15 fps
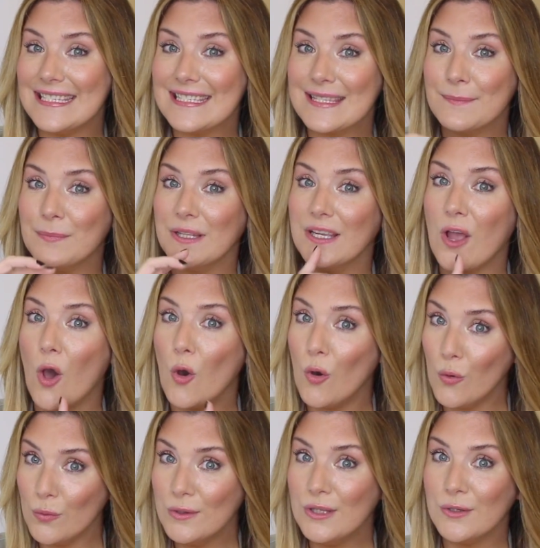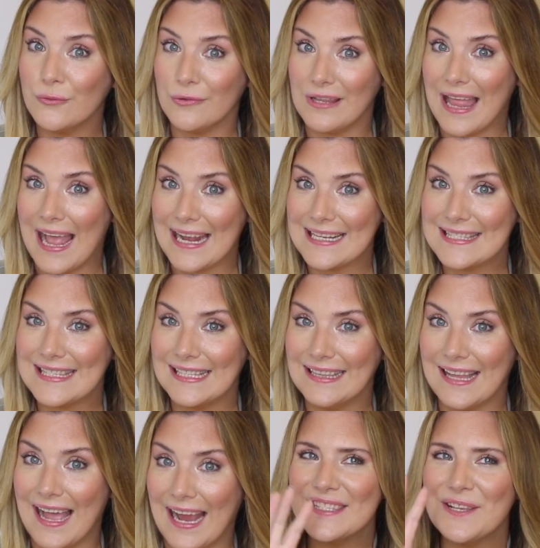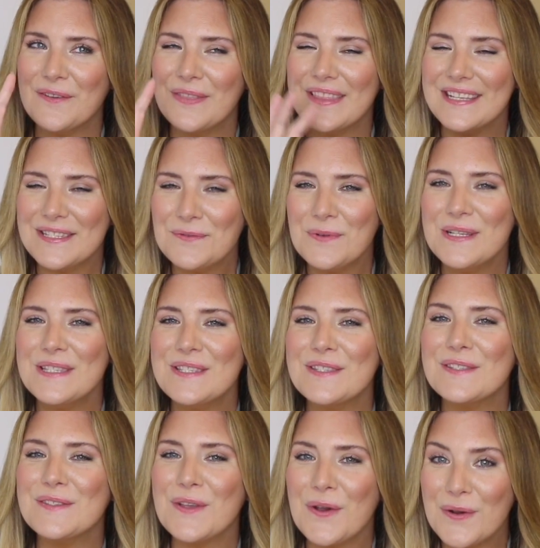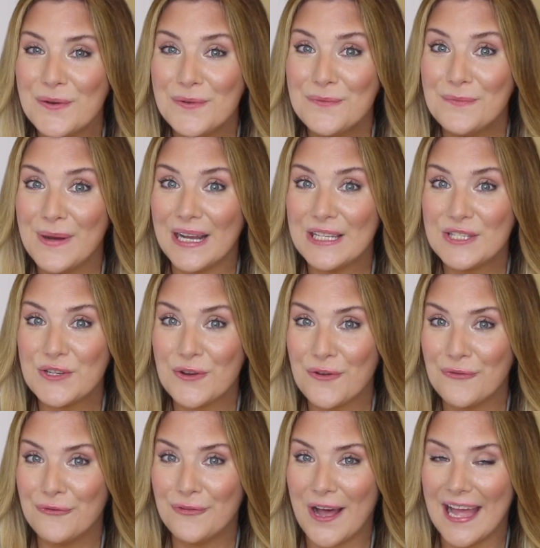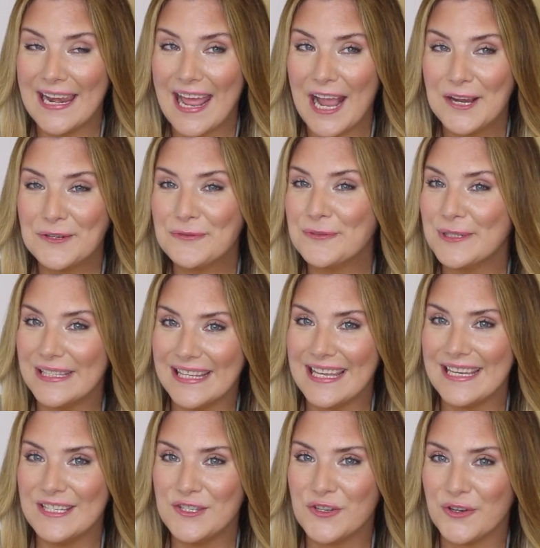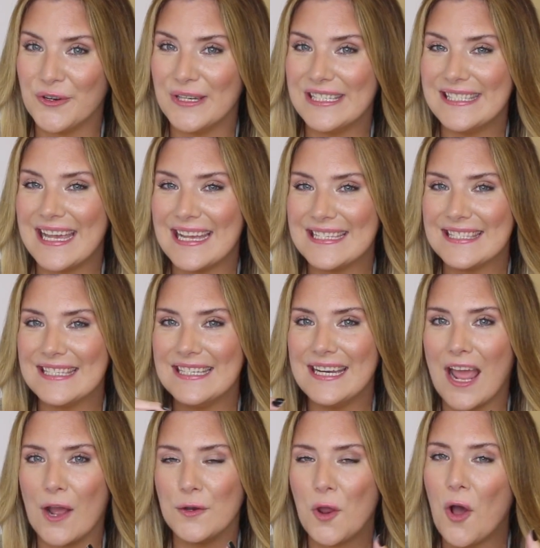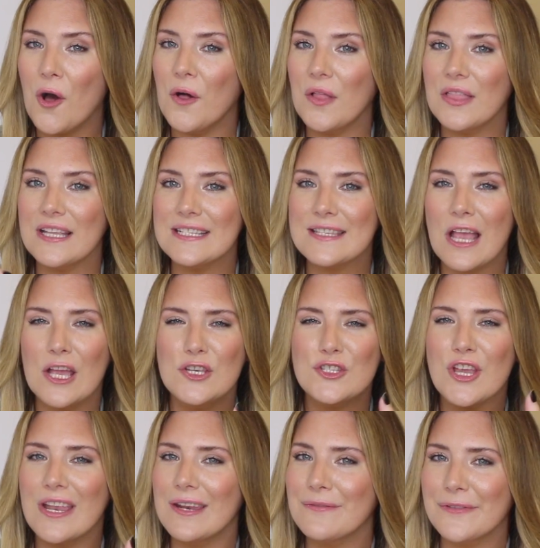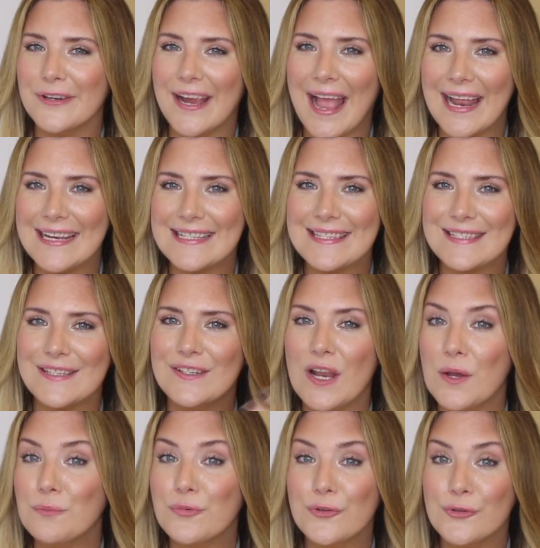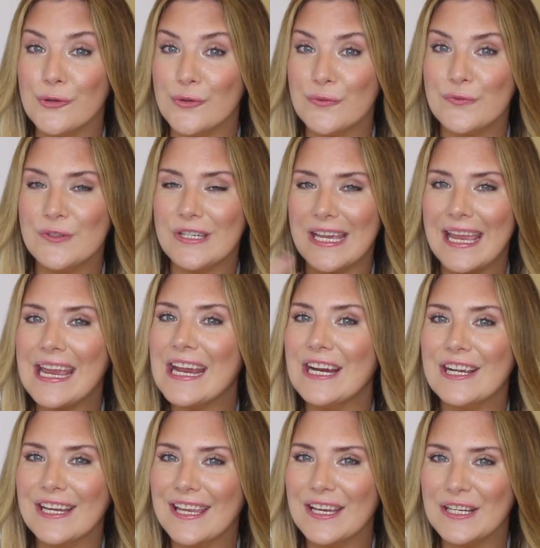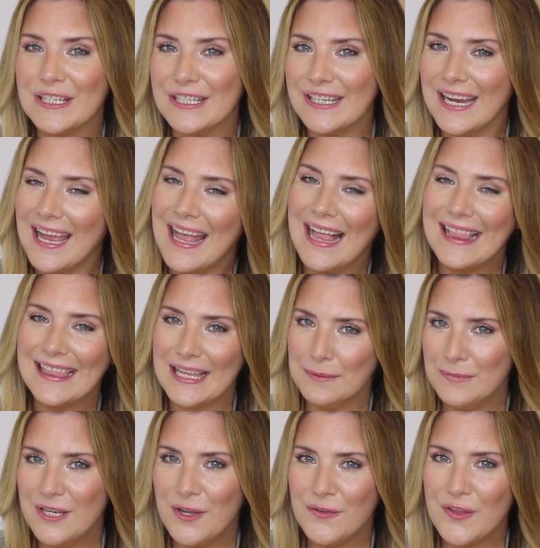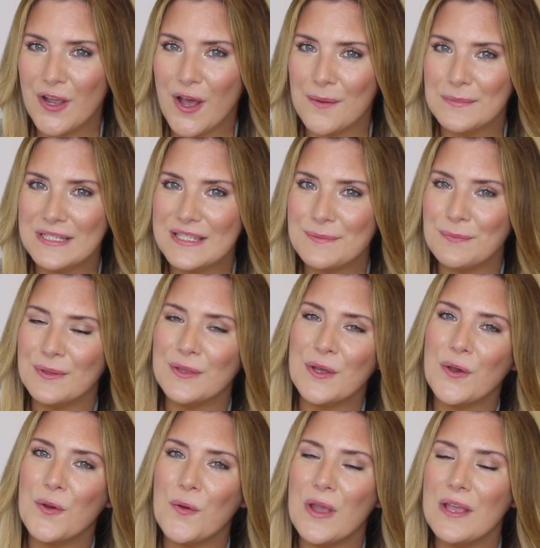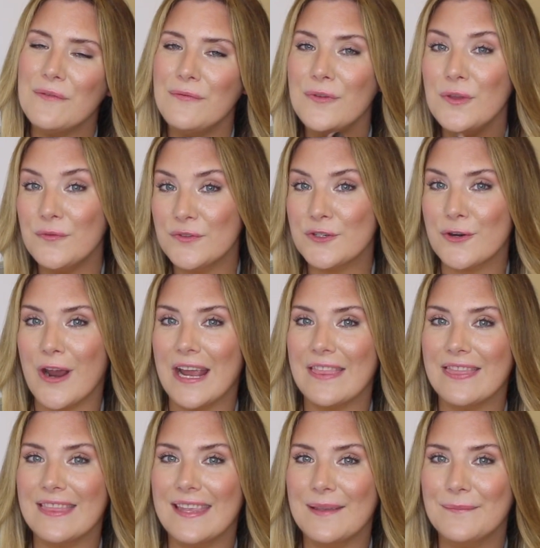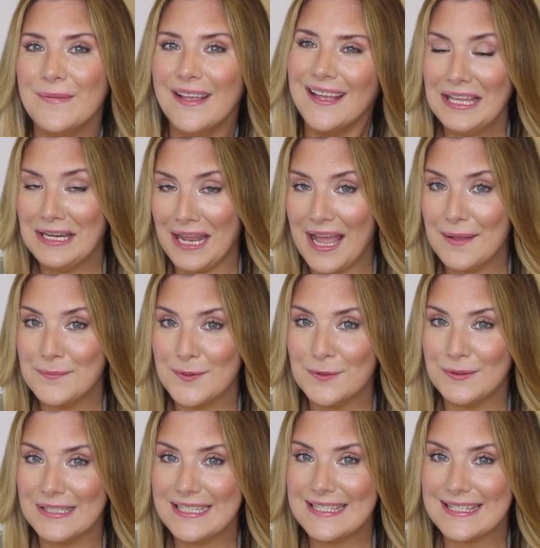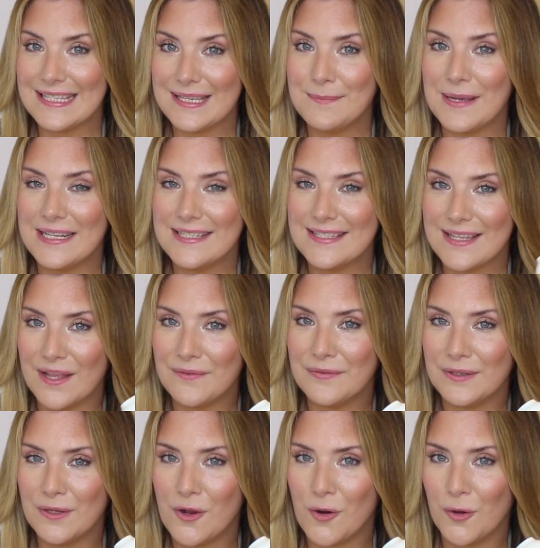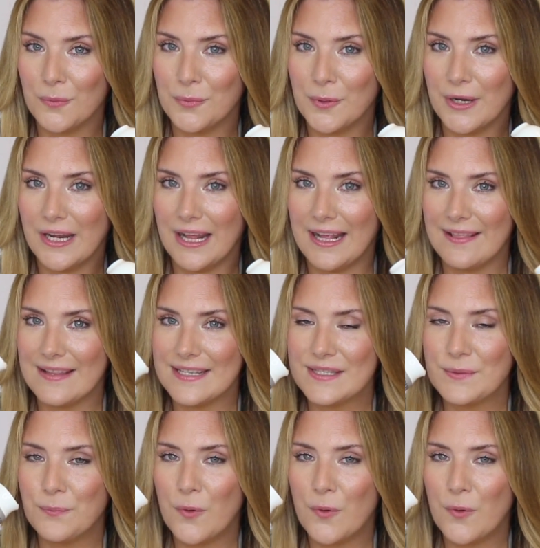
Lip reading: Discipline Oleo Relax line. So this was so much fun. I really enjoyed testing out all these Jennifer Aniston approved hair care. Let me know in the comments below if you've tried them. I can absolutely see myself incorporating these